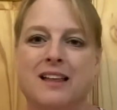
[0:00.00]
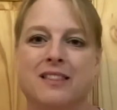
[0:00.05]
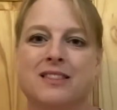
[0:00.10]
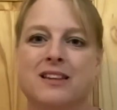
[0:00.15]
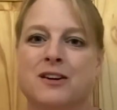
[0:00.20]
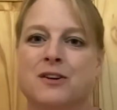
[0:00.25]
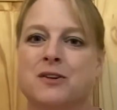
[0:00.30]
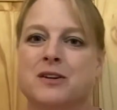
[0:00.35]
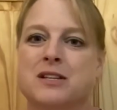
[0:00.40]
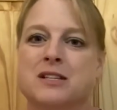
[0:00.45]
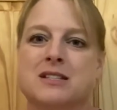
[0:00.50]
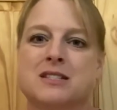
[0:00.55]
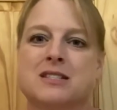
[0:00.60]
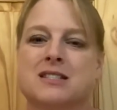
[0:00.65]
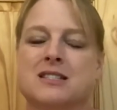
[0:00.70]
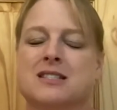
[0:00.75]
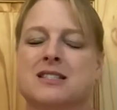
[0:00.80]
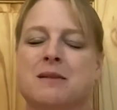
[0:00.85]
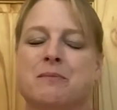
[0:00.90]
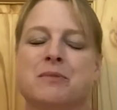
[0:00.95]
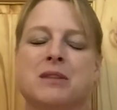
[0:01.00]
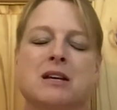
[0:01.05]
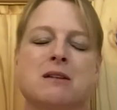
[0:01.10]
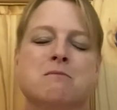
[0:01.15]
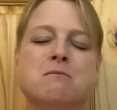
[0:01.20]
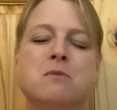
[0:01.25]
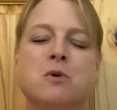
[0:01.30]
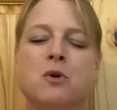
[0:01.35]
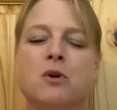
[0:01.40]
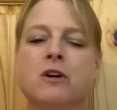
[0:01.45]
there is something
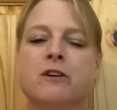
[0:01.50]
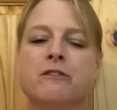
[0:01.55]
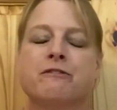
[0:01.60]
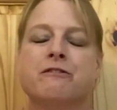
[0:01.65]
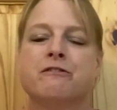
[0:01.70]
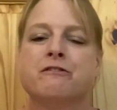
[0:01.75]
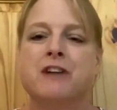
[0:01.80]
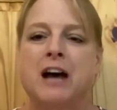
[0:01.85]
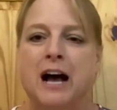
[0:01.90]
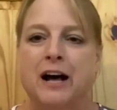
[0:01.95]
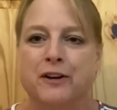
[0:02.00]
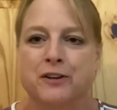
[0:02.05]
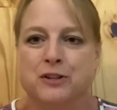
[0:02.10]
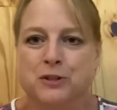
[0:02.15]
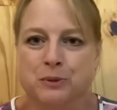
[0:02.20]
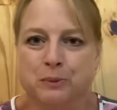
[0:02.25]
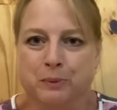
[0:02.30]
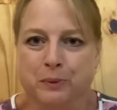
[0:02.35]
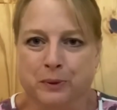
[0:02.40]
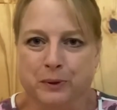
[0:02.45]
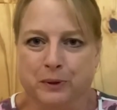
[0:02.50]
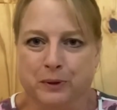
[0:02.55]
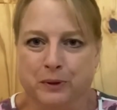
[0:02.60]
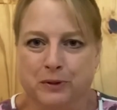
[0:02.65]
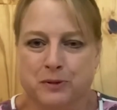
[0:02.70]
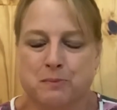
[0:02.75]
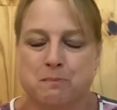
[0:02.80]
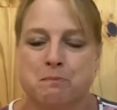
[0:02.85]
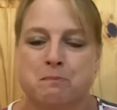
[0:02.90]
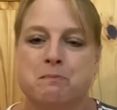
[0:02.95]
more
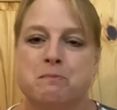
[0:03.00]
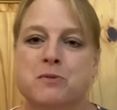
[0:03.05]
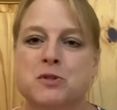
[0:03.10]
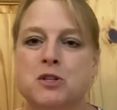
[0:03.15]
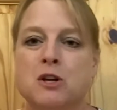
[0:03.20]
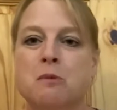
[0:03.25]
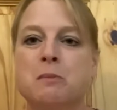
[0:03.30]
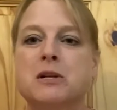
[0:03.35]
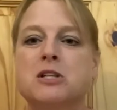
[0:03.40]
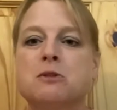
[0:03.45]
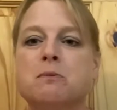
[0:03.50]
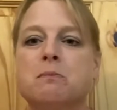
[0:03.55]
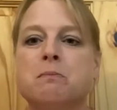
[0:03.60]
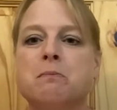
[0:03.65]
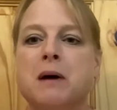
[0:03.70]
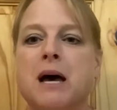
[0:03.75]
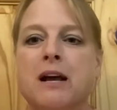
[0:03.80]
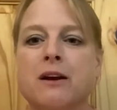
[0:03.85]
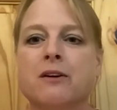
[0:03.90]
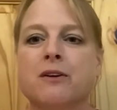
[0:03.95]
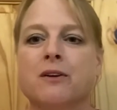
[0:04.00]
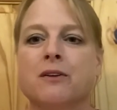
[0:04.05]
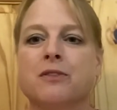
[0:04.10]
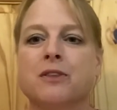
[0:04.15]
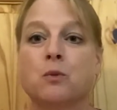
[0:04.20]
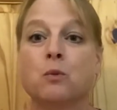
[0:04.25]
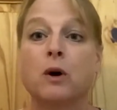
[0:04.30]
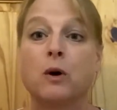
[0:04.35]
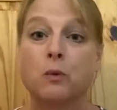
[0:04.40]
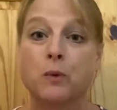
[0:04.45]
valuable, so much better
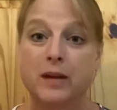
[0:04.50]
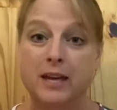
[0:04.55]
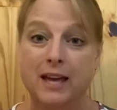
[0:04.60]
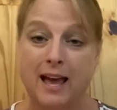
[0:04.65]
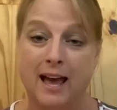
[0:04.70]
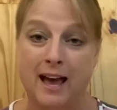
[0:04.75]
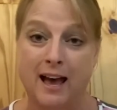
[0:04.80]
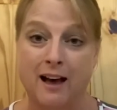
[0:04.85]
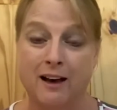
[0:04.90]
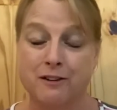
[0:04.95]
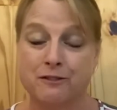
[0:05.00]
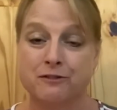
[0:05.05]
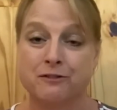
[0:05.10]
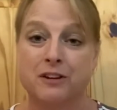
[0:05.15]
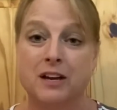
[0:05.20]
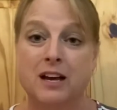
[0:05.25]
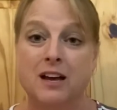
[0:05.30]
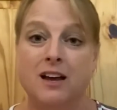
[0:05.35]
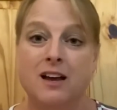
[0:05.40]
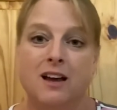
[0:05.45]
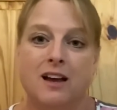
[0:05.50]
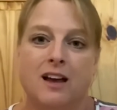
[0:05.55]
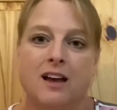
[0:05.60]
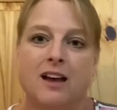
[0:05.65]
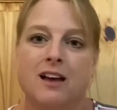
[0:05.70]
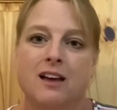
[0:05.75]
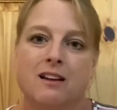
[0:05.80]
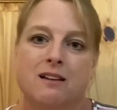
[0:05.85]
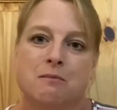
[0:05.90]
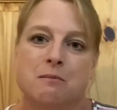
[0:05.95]
than what we have.
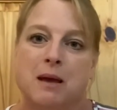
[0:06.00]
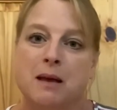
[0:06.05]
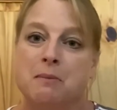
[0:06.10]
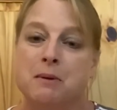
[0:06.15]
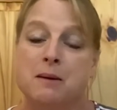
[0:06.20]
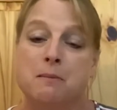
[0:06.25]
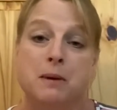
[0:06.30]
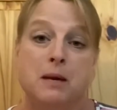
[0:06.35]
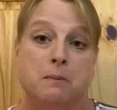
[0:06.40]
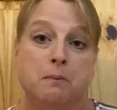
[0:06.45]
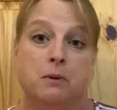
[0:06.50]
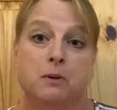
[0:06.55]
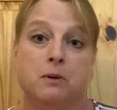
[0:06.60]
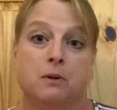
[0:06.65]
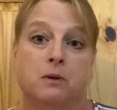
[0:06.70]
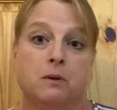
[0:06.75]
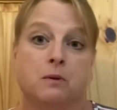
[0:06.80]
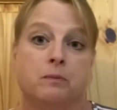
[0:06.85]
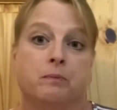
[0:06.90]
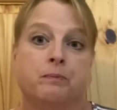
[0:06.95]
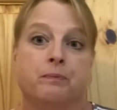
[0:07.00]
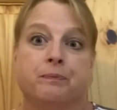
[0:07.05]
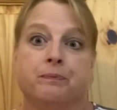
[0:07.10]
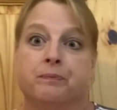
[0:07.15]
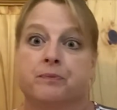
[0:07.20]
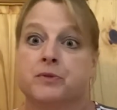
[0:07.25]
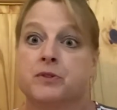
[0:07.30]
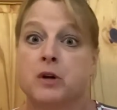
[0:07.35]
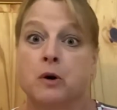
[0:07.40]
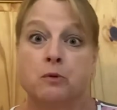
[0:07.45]
And maybe people
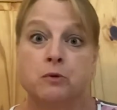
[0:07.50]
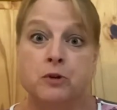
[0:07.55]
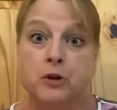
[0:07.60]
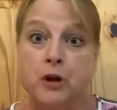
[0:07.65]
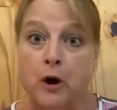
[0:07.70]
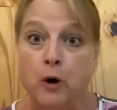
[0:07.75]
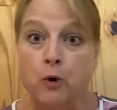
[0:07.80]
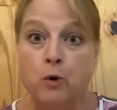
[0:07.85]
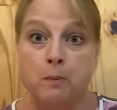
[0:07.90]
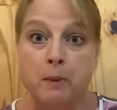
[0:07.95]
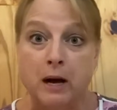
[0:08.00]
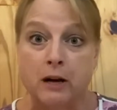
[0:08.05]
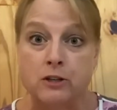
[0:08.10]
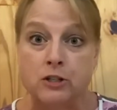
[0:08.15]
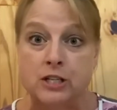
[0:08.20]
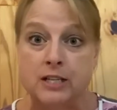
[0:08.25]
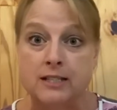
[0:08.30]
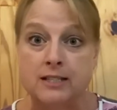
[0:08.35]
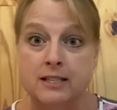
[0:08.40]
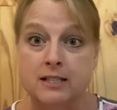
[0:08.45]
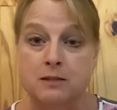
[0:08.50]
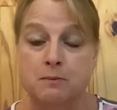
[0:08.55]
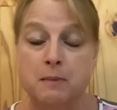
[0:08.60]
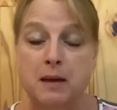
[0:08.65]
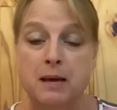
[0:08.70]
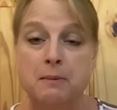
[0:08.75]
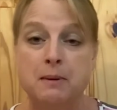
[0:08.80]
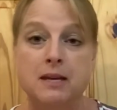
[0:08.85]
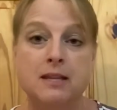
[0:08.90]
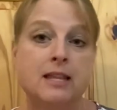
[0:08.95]
don't know about Jesus.
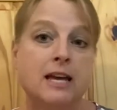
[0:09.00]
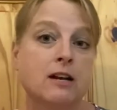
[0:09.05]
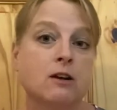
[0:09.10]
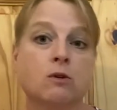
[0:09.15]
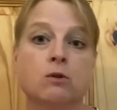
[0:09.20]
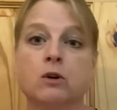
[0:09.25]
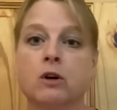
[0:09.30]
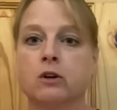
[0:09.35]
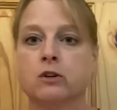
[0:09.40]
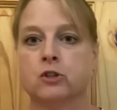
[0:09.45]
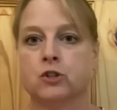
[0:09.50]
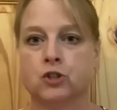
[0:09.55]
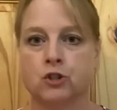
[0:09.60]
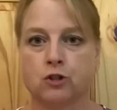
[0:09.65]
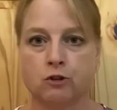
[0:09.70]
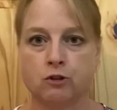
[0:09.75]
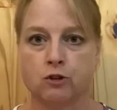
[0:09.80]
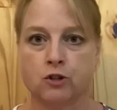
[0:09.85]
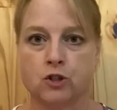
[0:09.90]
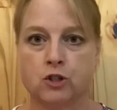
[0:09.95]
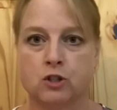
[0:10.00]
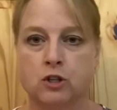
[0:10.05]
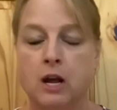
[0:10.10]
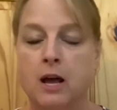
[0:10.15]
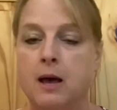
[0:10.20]
Maybe they don't go to church.